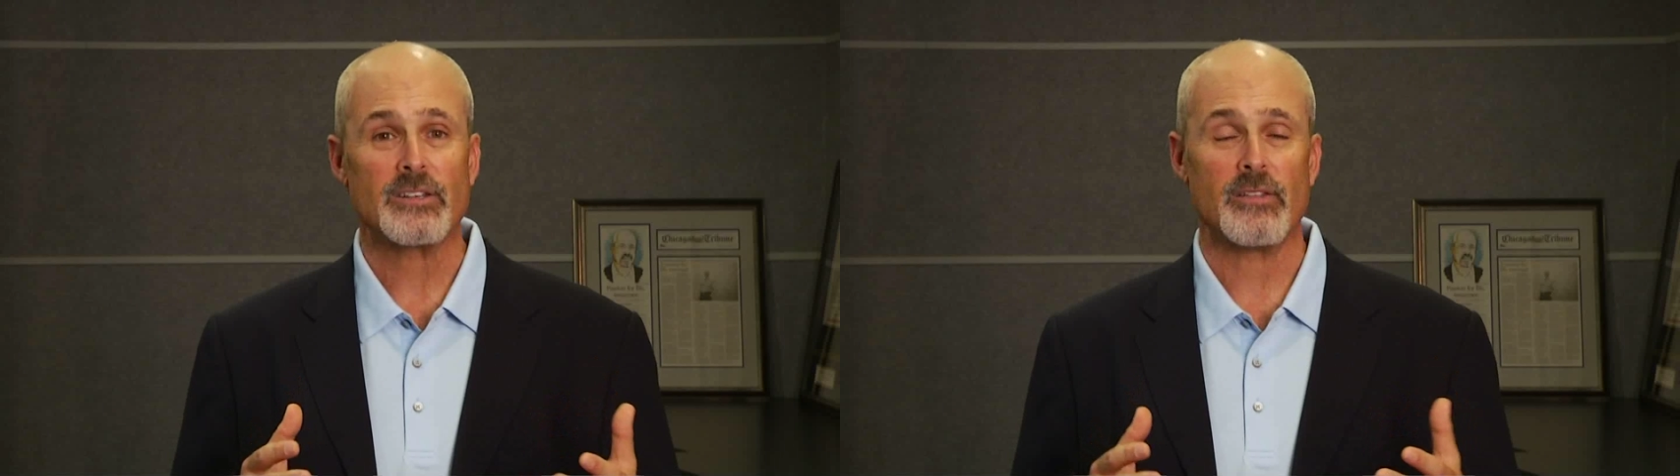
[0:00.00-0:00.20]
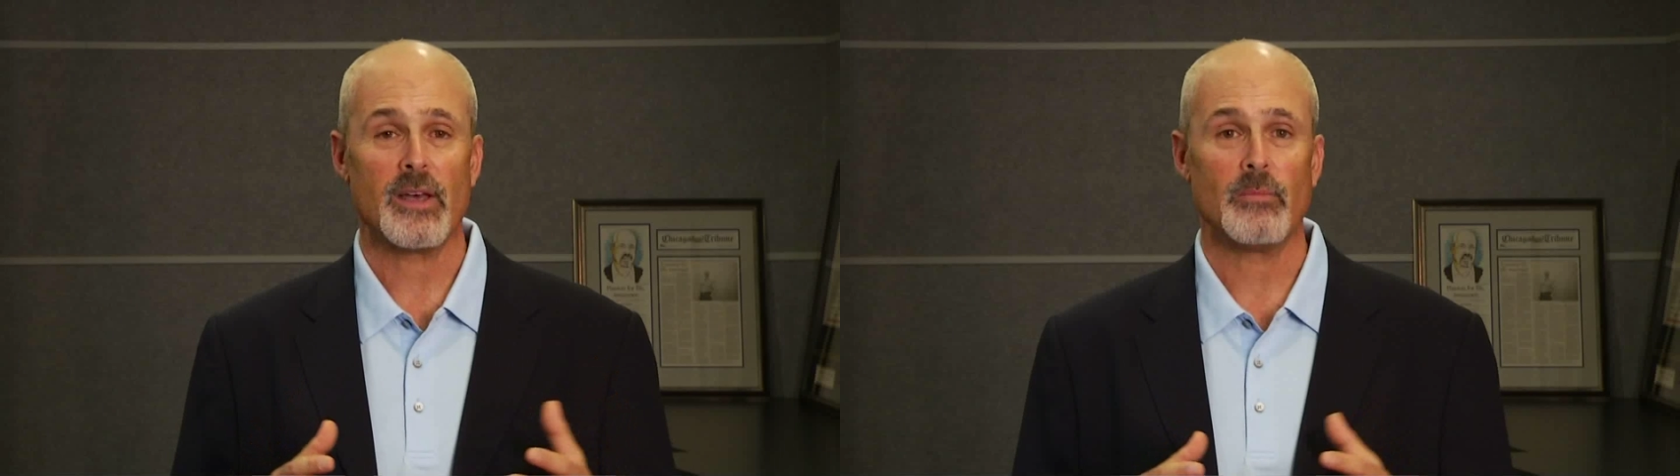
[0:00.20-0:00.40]

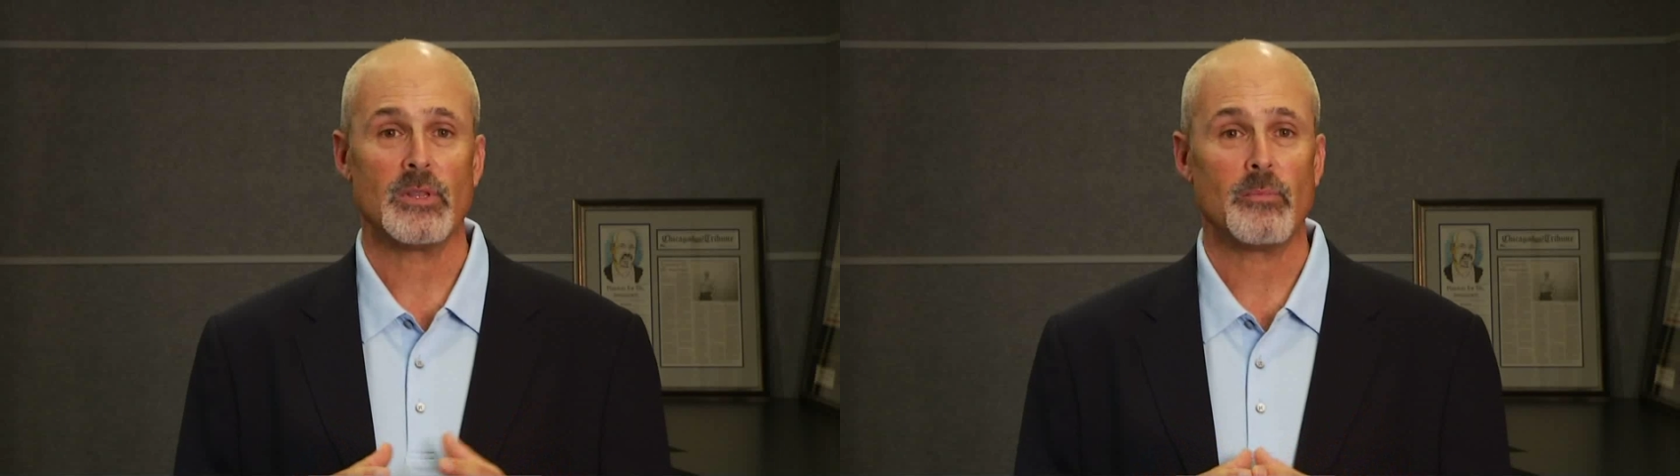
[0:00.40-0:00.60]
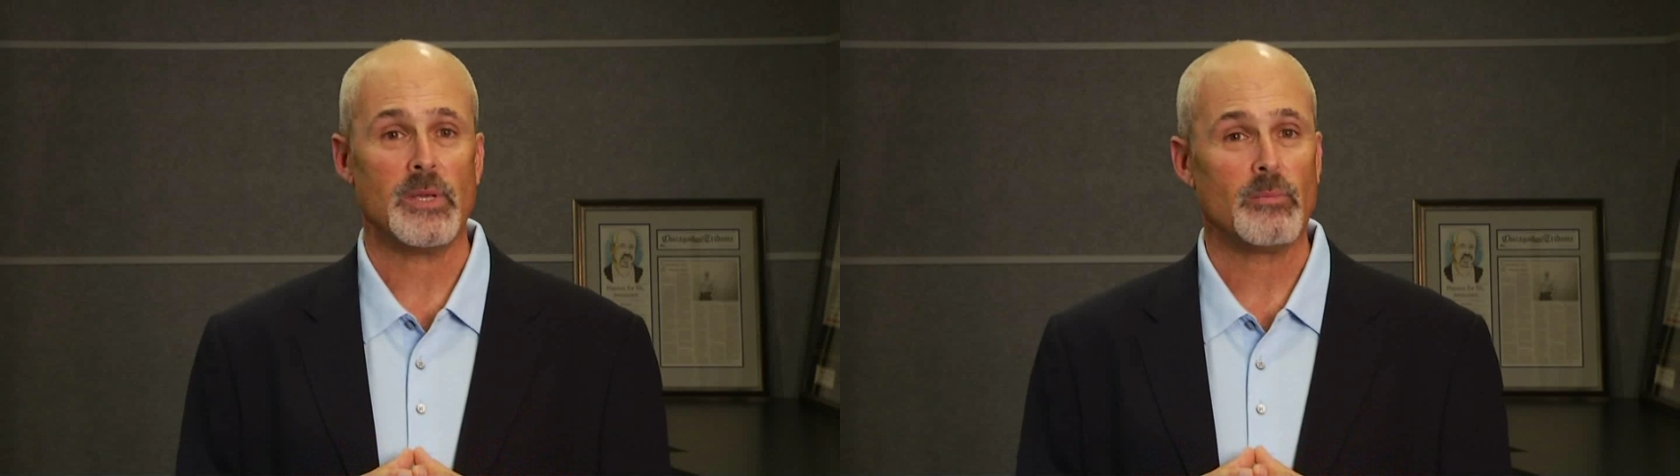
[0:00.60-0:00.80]
to them and
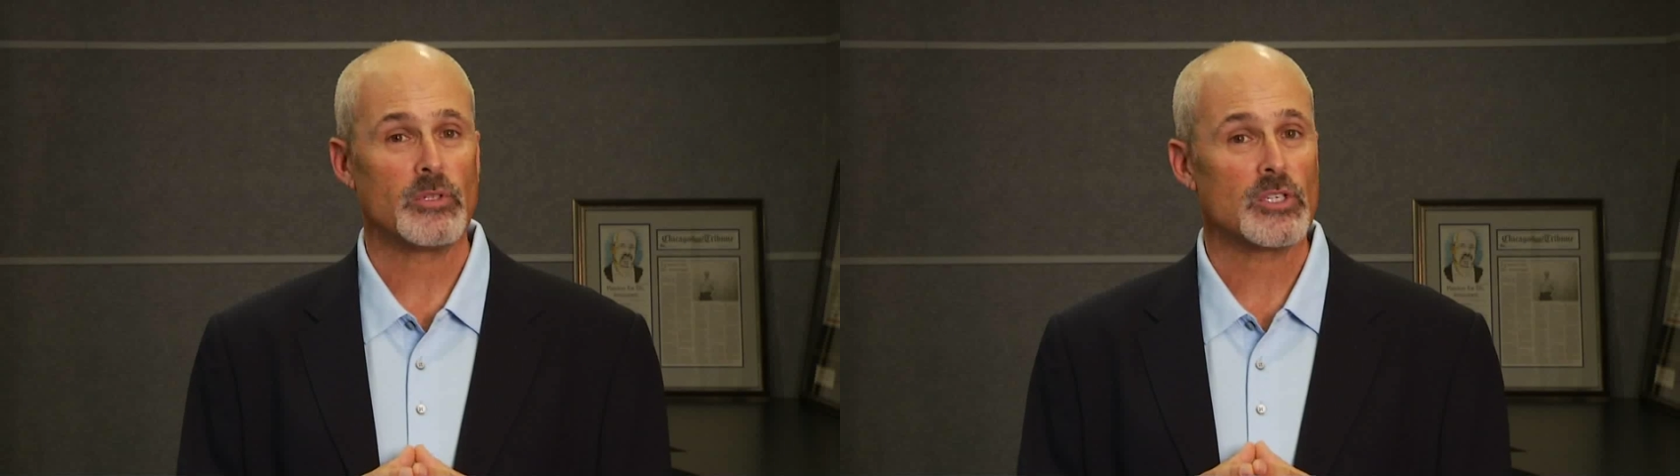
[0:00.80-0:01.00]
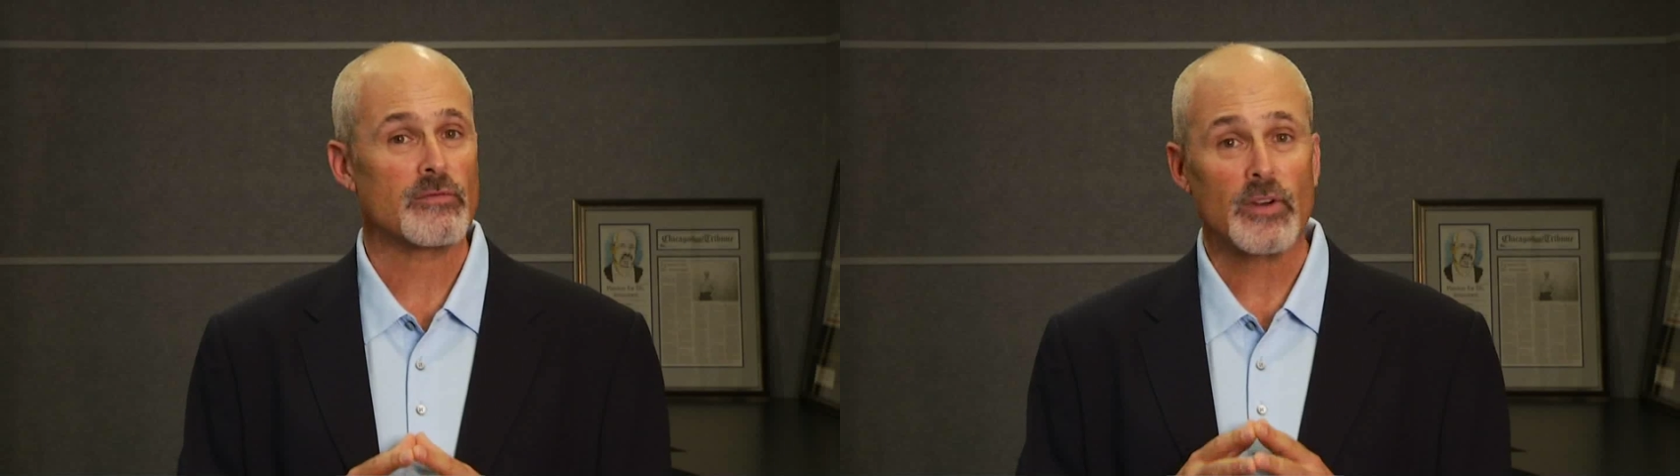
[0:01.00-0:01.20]
the people
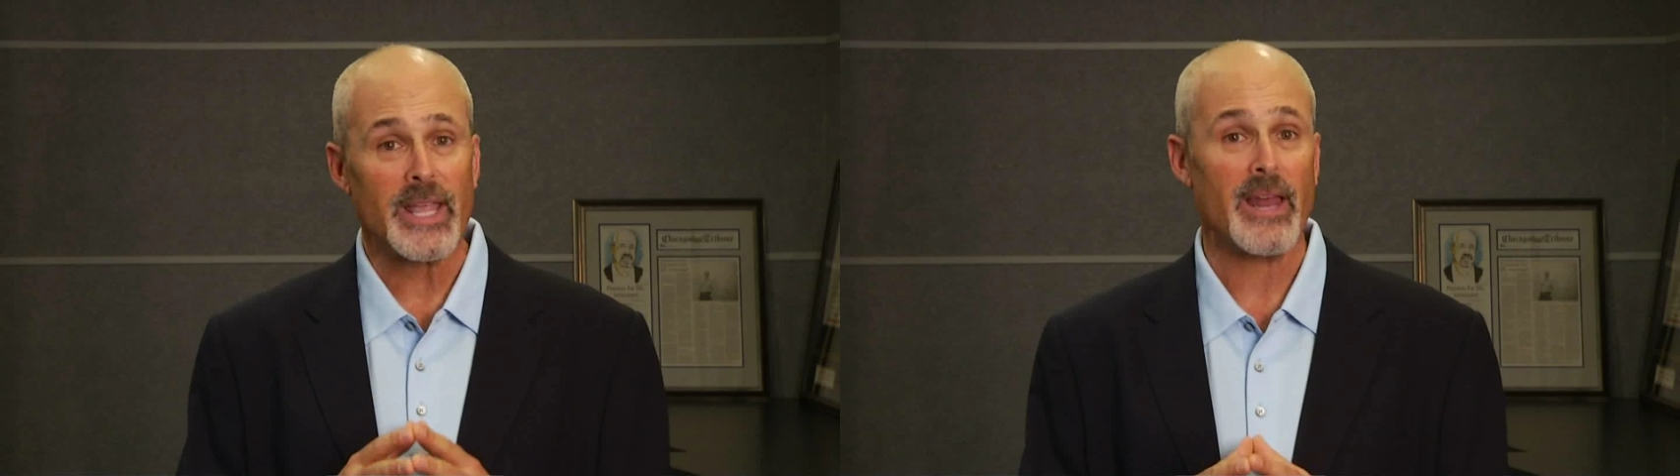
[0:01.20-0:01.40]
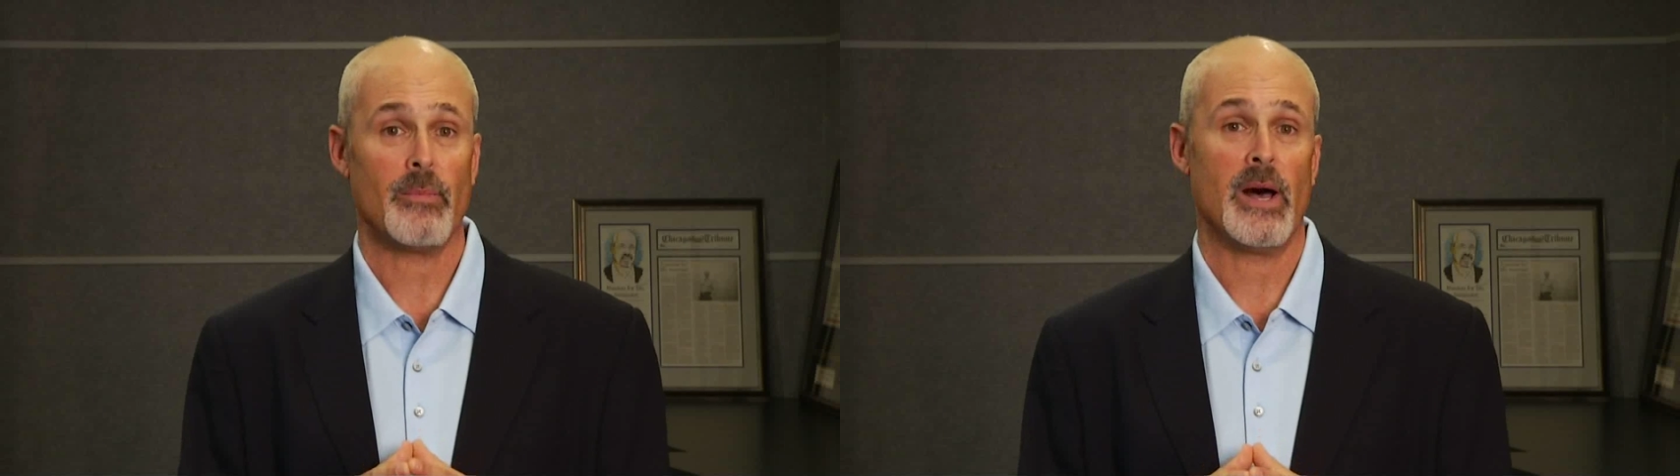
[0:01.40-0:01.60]
just
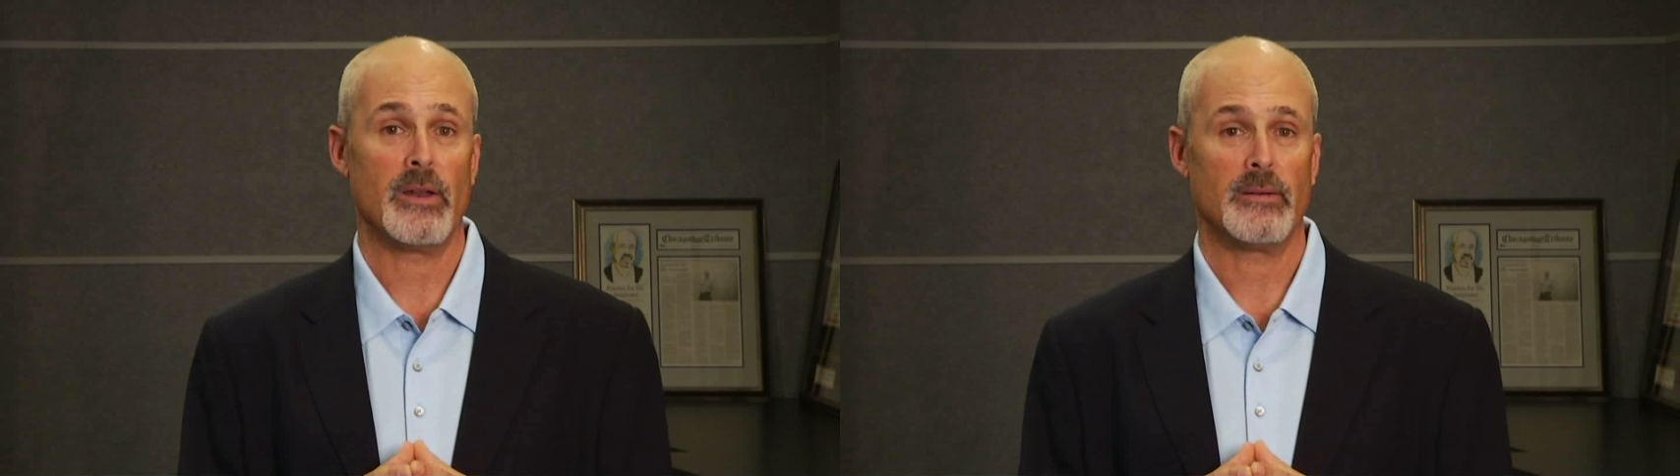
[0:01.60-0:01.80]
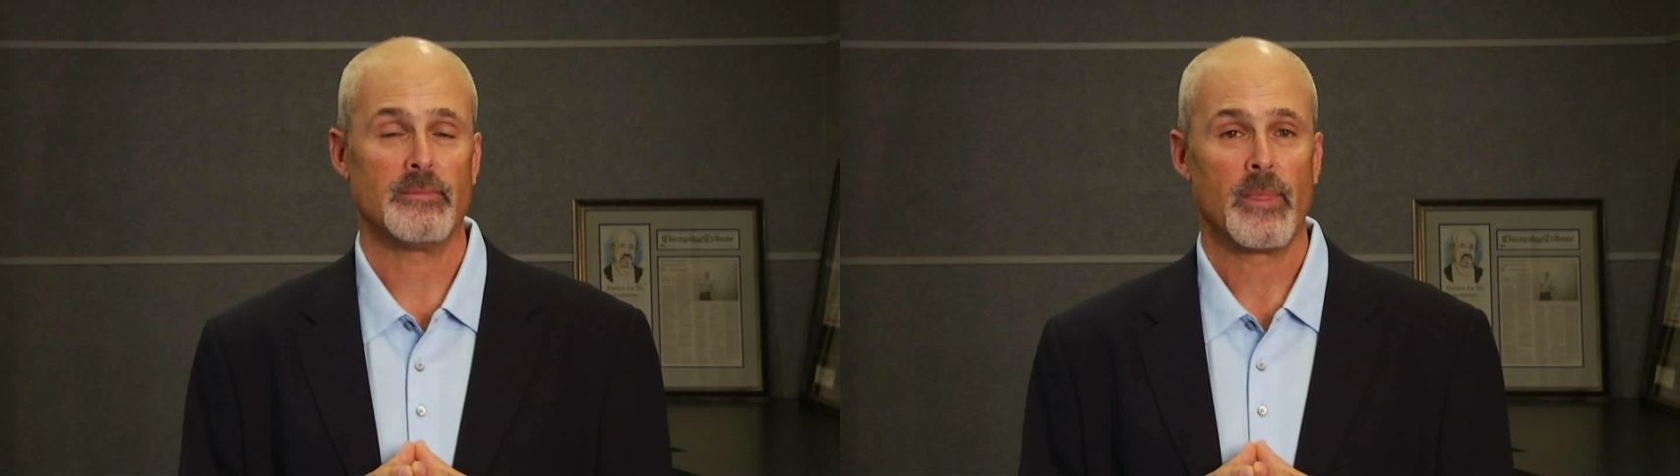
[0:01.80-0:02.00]
forget about it.